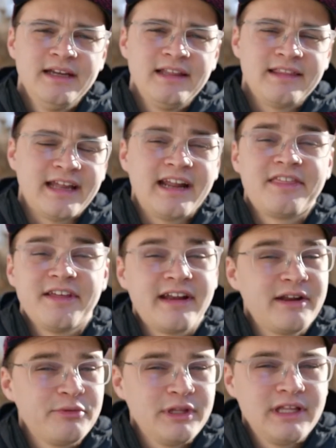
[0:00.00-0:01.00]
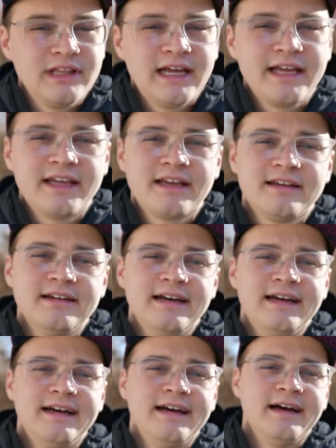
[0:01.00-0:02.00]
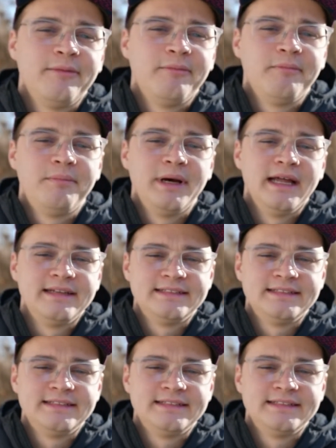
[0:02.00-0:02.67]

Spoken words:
that I thought I'd really like, but